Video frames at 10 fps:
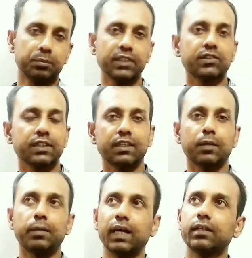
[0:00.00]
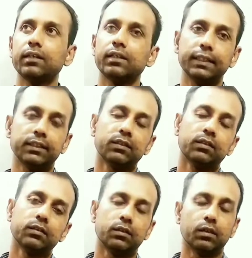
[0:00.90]
is Madan Sir back here again
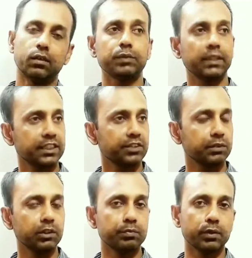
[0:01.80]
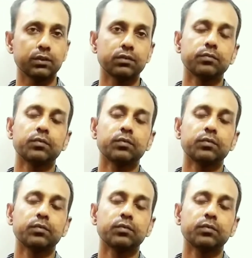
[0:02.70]
with next video for you.